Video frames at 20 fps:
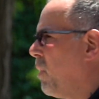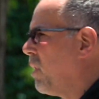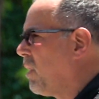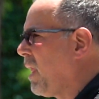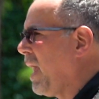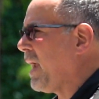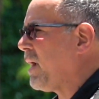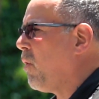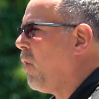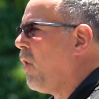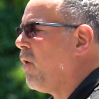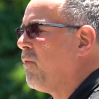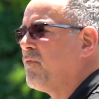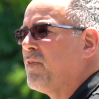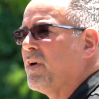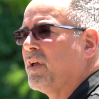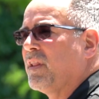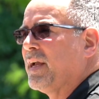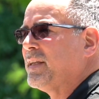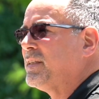We're like, all
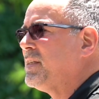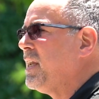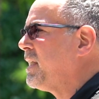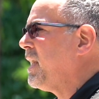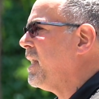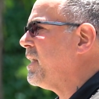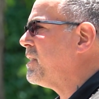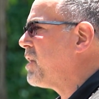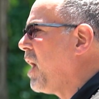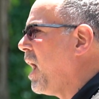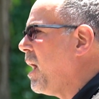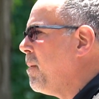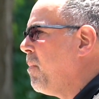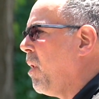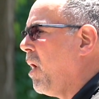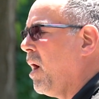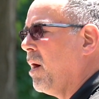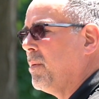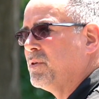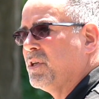feel like ticking time
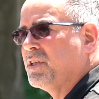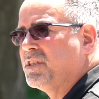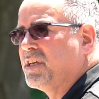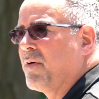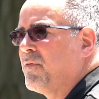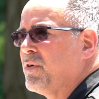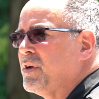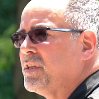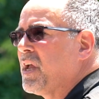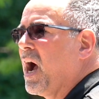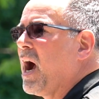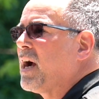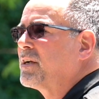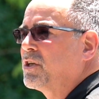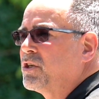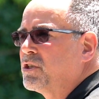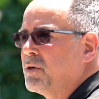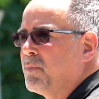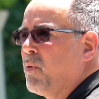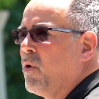bombs. It's every
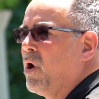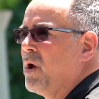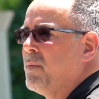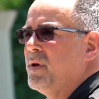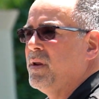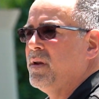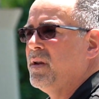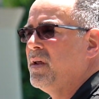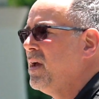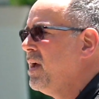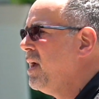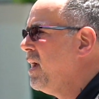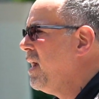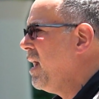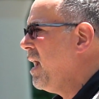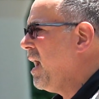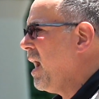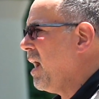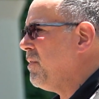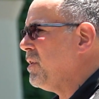doctor's appointment.
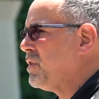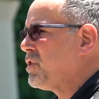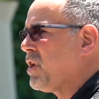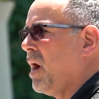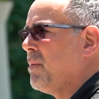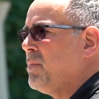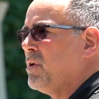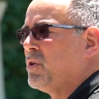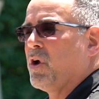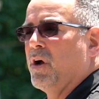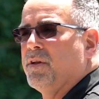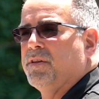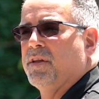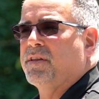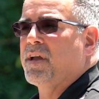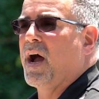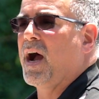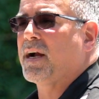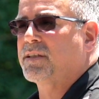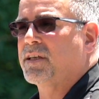Every time
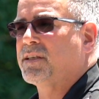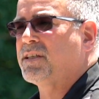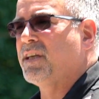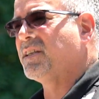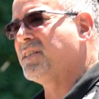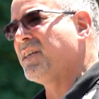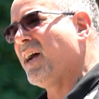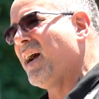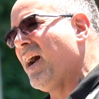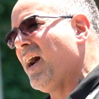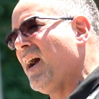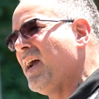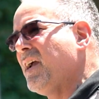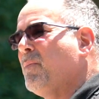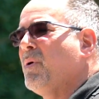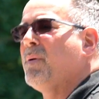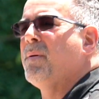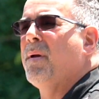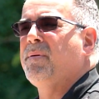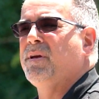the doctor says,
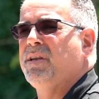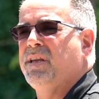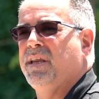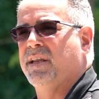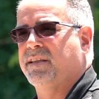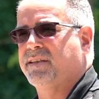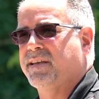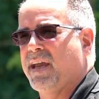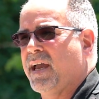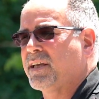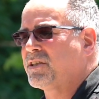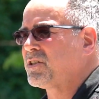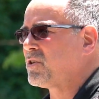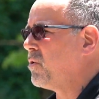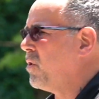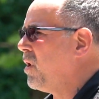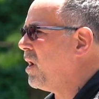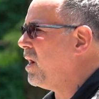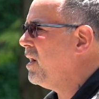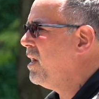maybe you need a test,
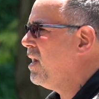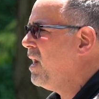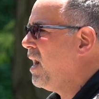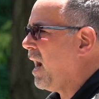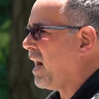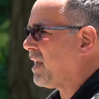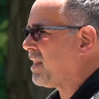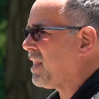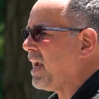or I'd